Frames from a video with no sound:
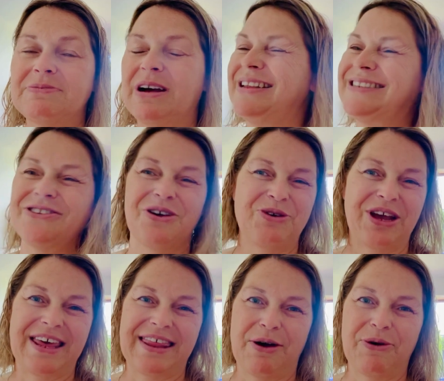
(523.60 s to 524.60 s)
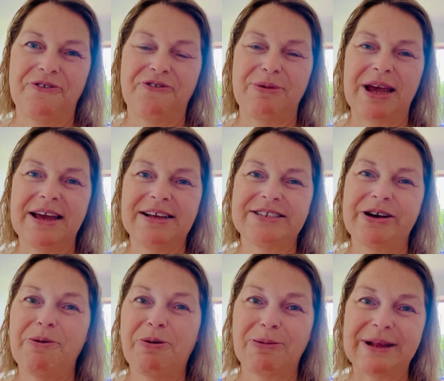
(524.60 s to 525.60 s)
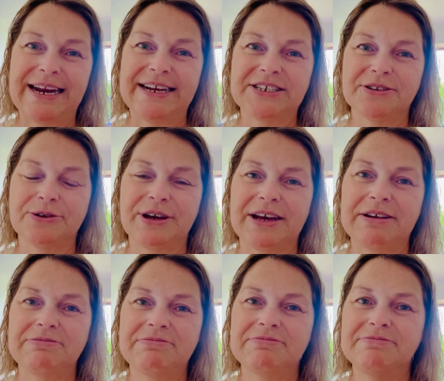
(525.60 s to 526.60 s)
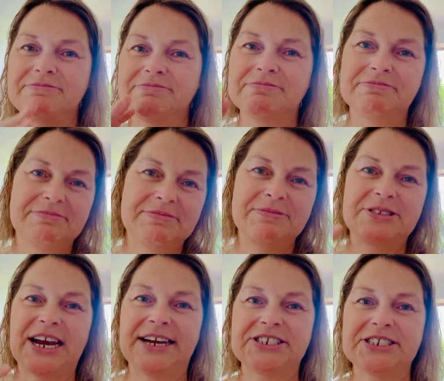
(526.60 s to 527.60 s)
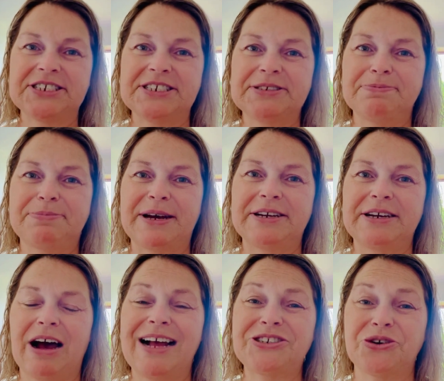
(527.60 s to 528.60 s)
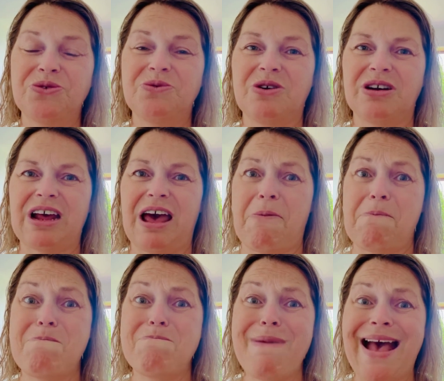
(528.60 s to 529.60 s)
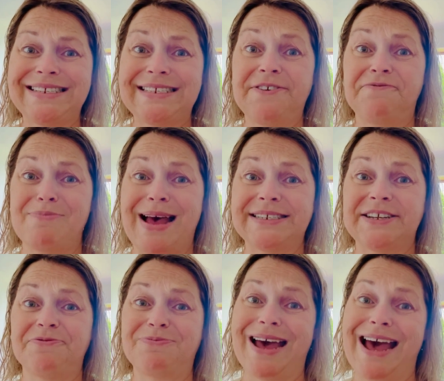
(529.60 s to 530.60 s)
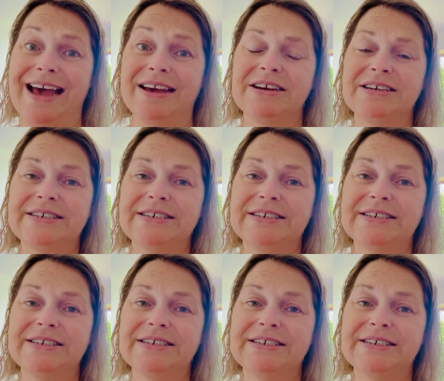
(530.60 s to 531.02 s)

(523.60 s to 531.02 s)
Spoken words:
it's not working that well for me. So I probably need to look at changes, but I don't want a massive, massive bag.